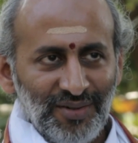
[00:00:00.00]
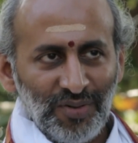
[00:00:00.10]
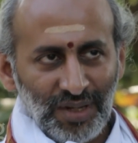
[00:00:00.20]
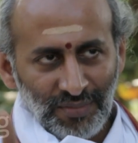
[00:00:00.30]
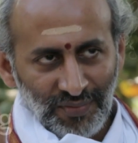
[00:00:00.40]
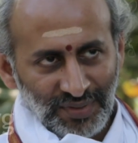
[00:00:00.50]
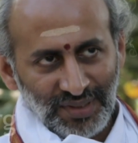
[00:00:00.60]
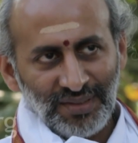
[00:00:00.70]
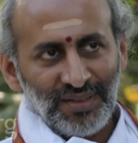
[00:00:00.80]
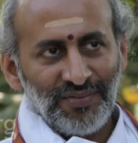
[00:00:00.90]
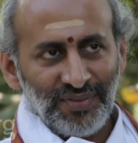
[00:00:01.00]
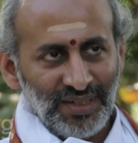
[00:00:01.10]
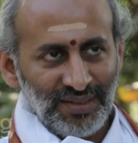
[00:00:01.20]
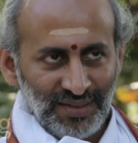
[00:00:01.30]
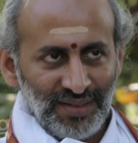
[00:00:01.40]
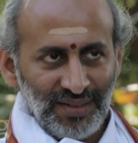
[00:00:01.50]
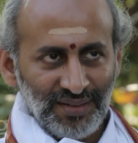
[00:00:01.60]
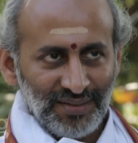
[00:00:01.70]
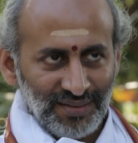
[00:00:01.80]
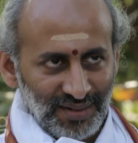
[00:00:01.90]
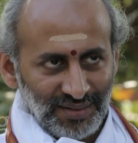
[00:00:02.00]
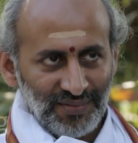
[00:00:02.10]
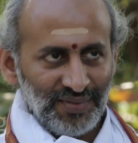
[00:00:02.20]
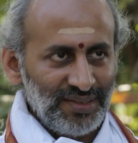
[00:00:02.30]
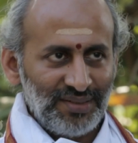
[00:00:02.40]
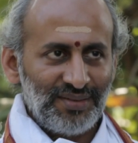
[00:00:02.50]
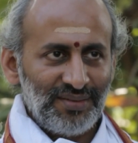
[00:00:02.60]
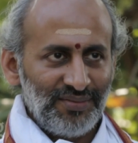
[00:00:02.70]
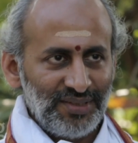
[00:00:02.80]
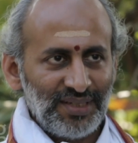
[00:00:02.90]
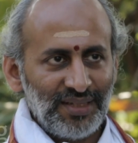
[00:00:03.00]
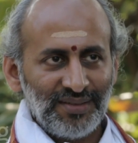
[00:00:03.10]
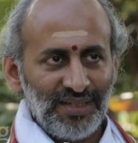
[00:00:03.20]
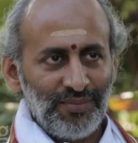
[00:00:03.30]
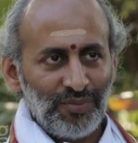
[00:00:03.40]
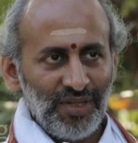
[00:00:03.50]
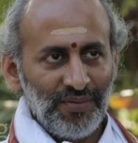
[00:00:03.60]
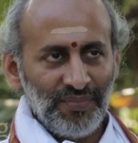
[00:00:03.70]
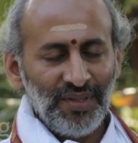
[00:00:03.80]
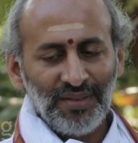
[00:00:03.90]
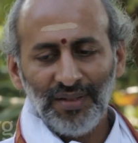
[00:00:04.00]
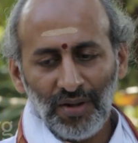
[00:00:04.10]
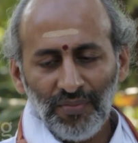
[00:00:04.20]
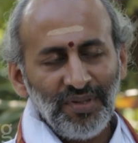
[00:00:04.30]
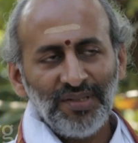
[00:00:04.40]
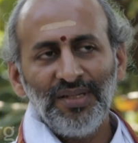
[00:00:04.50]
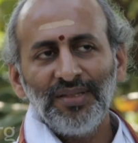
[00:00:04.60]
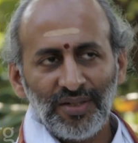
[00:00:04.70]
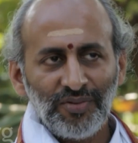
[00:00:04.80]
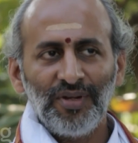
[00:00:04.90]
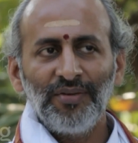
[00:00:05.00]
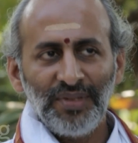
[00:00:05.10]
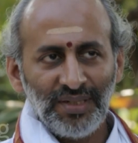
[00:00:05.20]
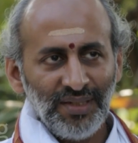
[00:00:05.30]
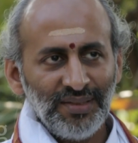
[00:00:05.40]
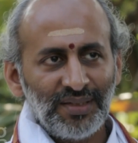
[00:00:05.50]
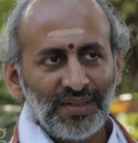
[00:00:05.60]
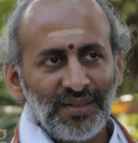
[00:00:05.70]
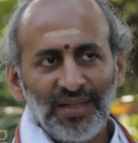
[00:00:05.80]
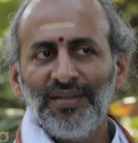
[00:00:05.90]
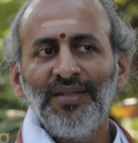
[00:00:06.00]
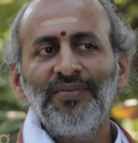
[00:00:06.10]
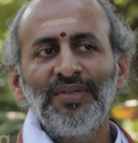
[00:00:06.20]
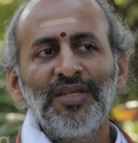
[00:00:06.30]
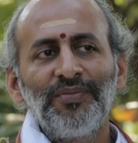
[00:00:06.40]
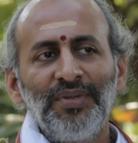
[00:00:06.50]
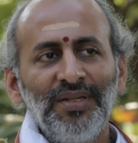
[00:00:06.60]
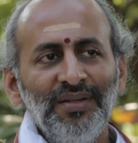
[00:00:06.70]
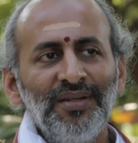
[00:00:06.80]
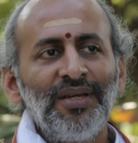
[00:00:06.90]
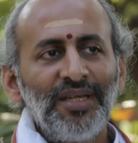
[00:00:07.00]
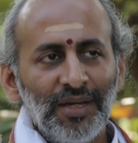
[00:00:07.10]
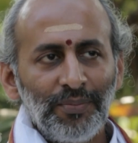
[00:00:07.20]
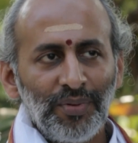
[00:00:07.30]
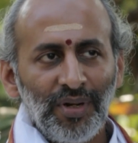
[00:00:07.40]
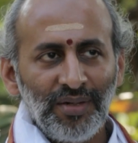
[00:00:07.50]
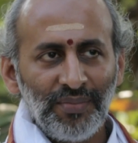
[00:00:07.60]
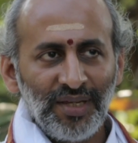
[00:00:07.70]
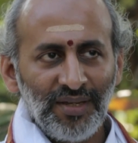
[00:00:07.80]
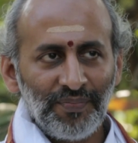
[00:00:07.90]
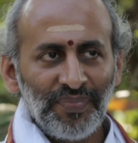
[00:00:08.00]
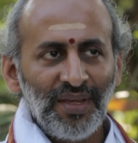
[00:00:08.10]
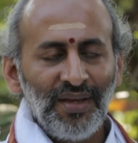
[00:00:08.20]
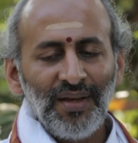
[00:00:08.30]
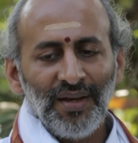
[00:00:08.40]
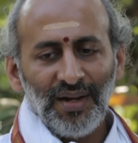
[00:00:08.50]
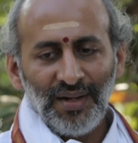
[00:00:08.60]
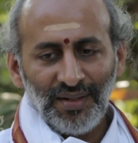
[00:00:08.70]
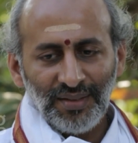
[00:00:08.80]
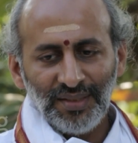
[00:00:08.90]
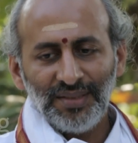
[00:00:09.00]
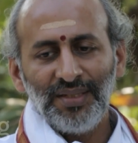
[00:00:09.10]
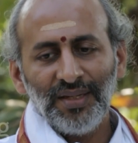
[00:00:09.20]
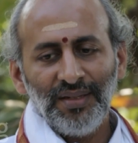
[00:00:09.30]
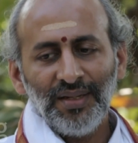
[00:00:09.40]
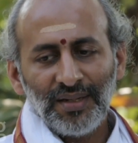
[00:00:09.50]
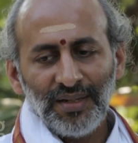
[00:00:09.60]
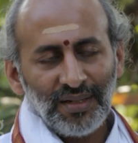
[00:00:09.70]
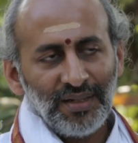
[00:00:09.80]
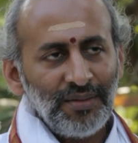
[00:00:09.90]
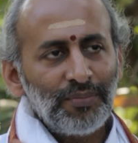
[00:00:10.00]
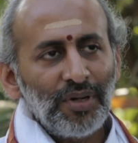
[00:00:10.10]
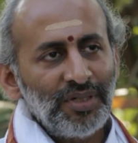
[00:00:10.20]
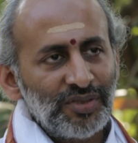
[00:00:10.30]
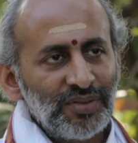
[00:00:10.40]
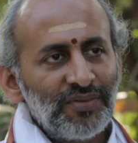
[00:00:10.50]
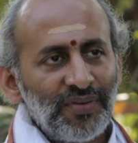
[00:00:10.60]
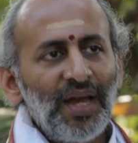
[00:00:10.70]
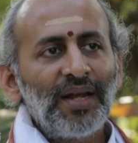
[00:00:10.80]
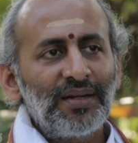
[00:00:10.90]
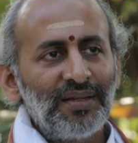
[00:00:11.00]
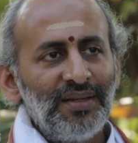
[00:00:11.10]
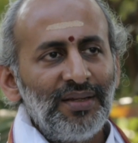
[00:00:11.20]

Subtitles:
to come up with this infinite series and the verse which is ascribed to him, then obviously there should have been a certain technique which has been employed by him. And this technique clearly points to the fact